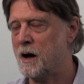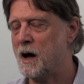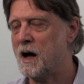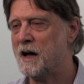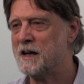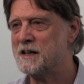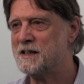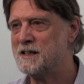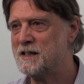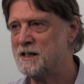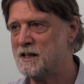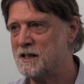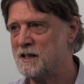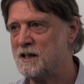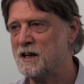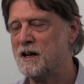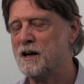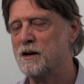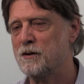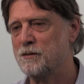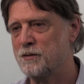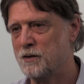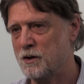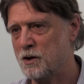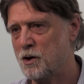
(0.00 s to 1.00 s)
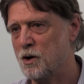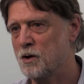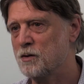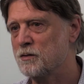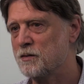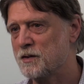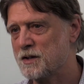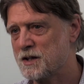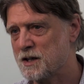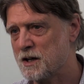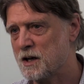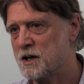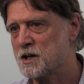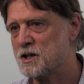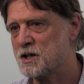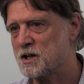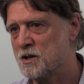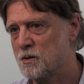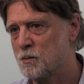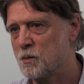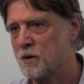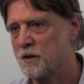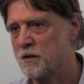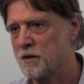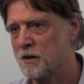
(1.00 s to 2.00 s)
I did have a
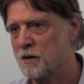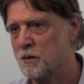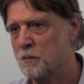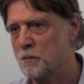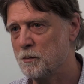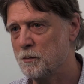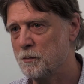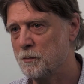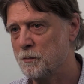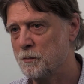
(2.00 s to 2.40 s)
conversation with him